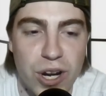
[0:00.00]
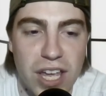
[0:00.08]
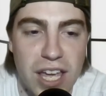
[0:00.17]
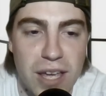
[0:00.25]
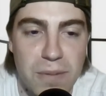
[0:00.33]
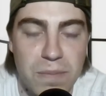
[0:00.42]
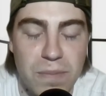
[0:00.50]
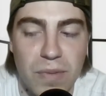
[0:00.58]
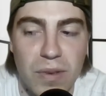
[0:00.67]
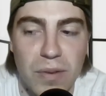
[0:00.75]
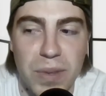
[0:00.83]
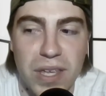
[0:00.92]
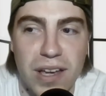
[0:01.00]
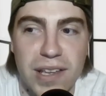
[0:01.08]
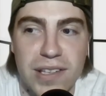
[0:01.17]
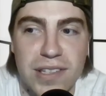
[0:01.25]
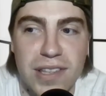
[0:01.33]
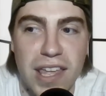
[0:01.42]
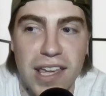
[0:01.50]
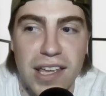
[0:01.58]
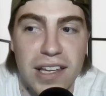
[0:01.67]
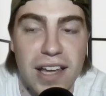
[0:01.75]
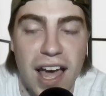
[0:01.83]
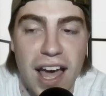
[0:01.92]
game because
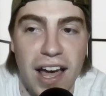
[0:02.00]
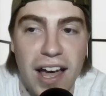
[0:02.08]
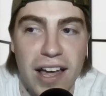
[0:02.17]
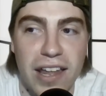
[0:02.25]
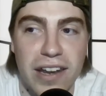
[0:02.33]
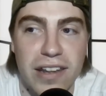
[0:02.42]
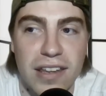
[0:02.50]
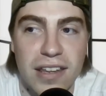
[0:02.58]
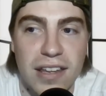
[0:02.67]
they had